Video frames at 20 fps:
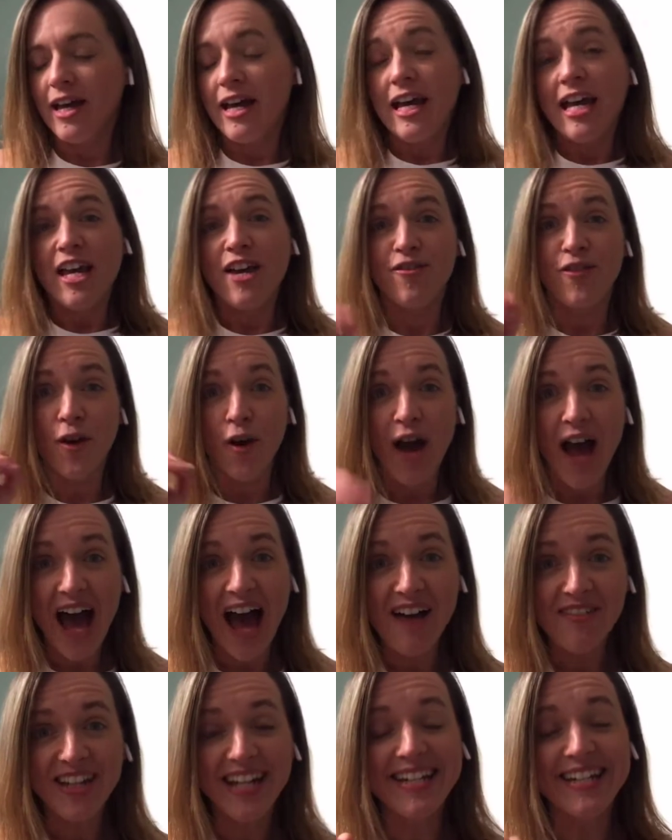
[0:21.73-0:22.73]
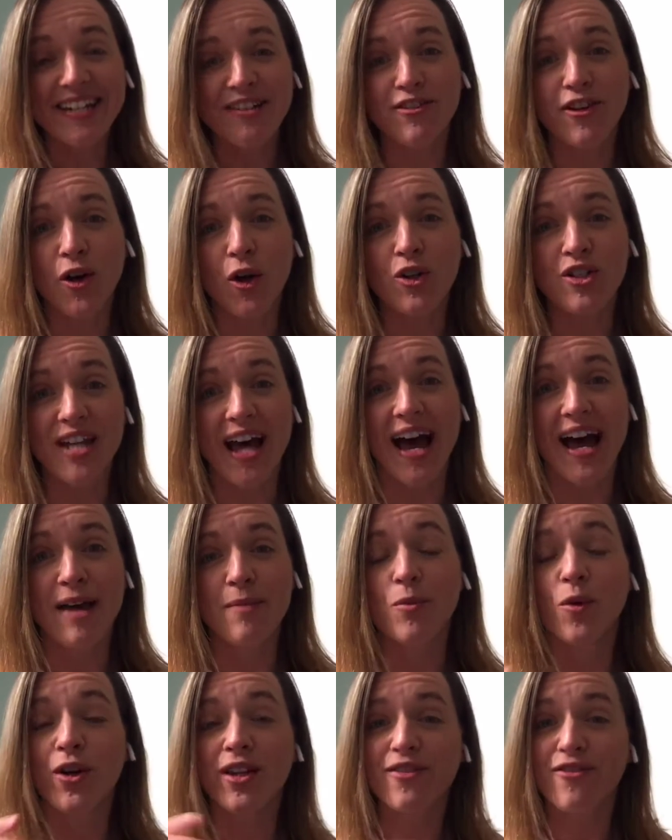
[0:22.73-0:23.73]
If you're having a difficult time
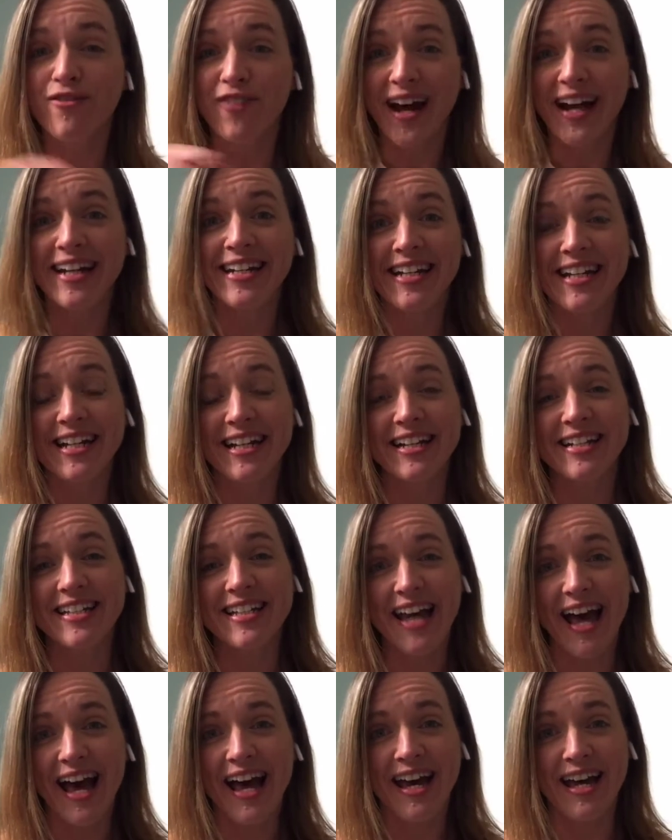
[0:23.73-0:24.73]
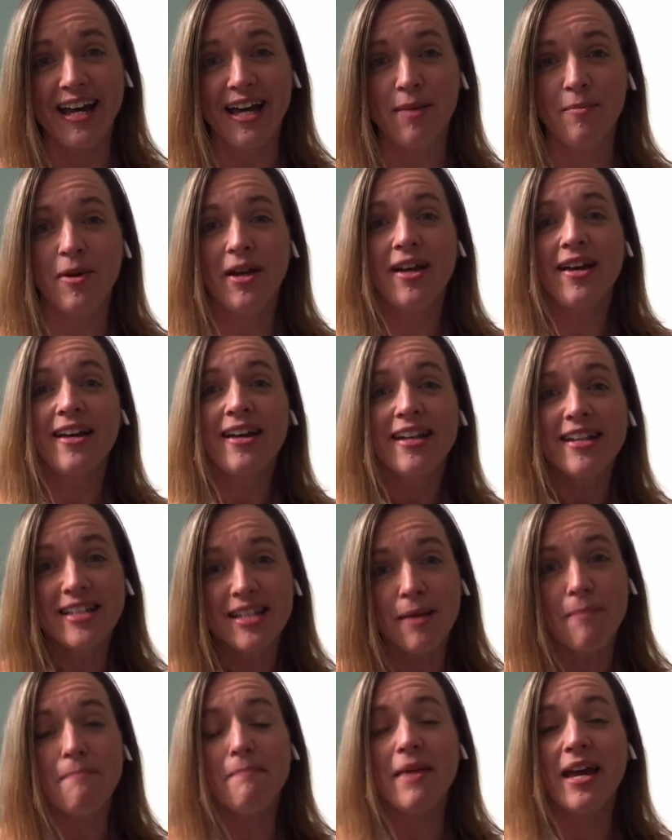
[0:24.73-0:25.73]
with finding time
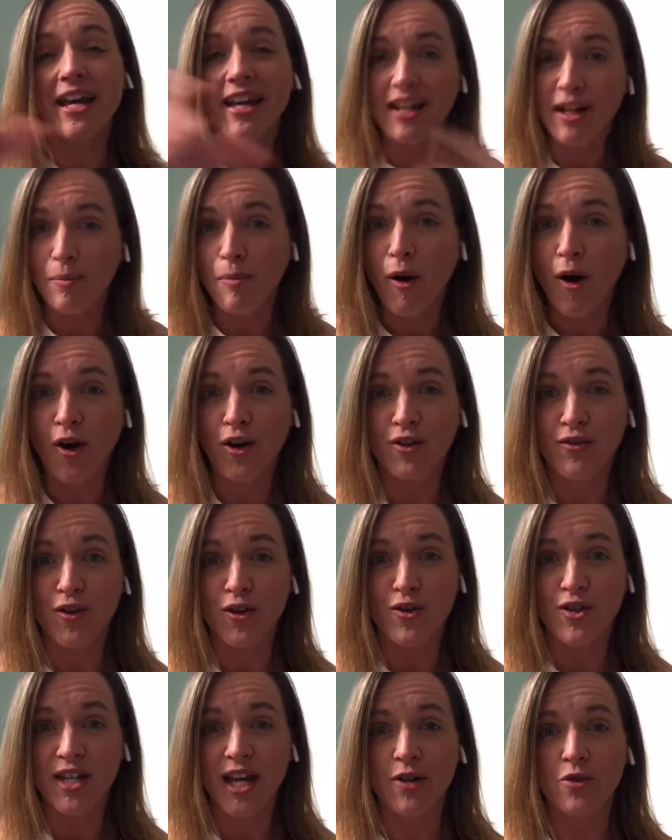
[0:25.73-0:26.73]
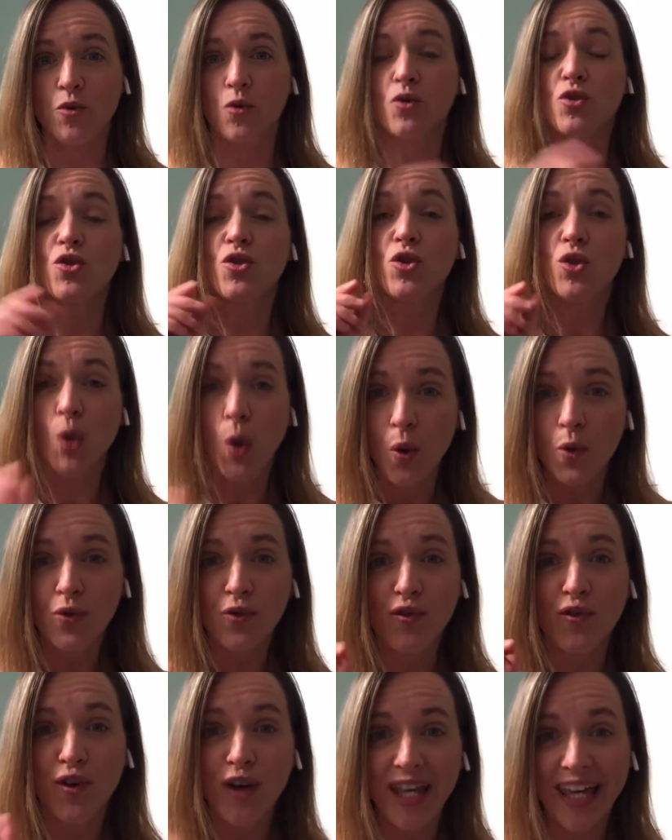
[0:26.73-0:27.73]
to make it a part of your schedule, don't
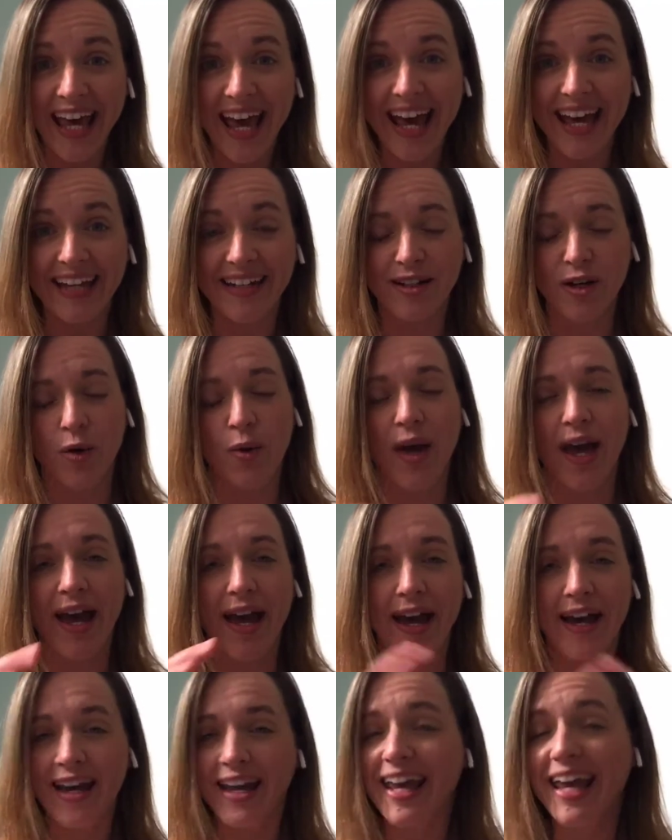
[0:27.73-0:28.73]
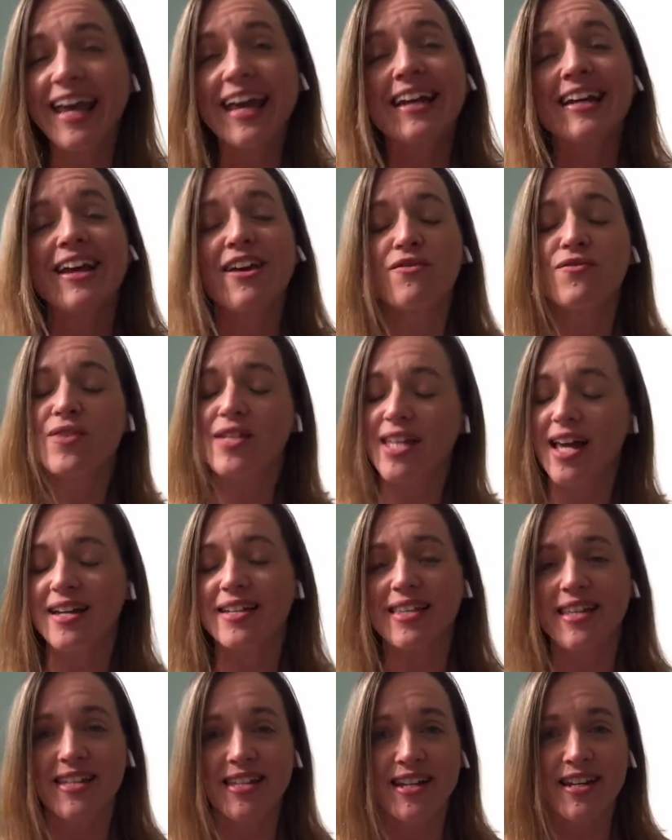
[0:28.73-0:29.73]
forget, okay? I can't emphasize
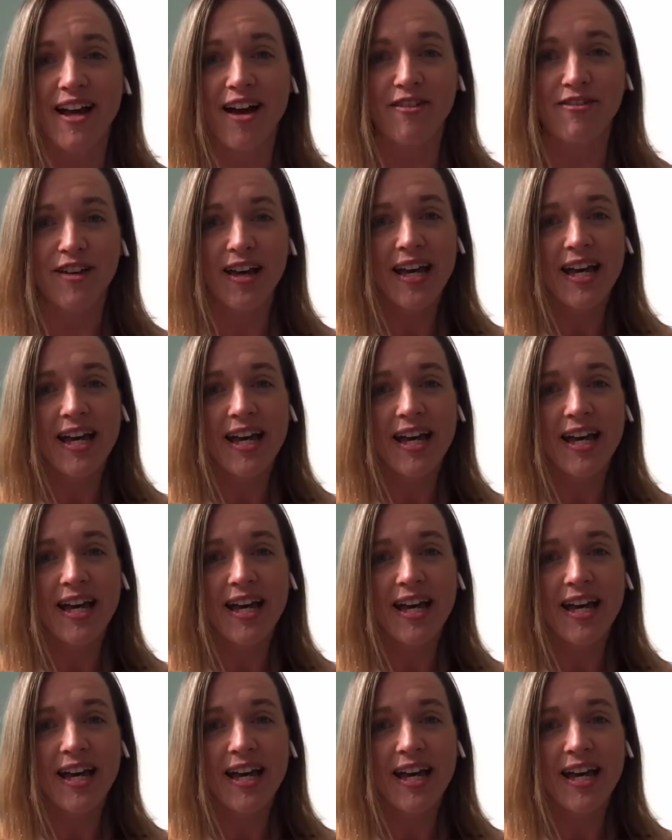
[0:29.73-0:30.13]
this enough.